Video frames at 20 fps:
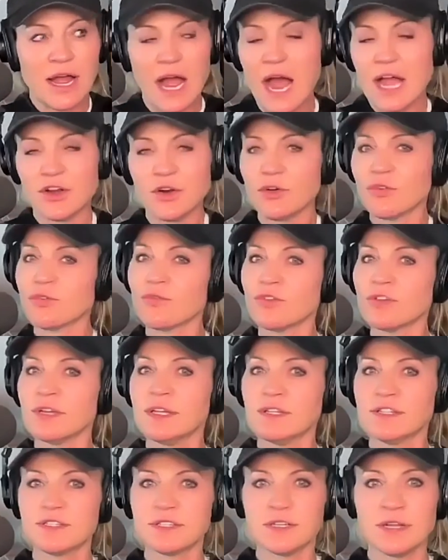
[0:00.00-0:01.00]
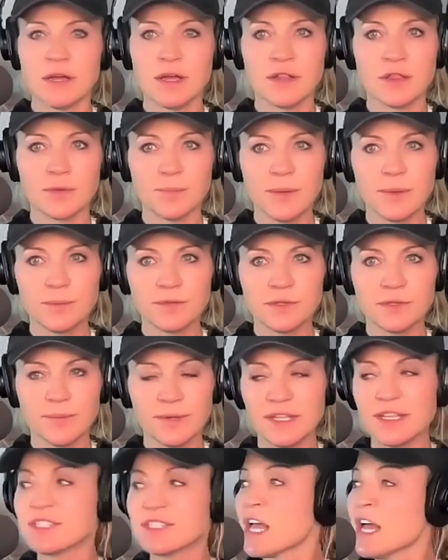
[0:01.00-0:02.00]
I don't really listen to other people's
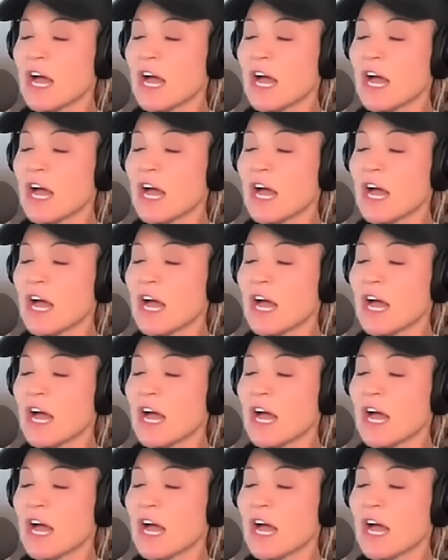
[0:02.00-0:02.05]
opinions.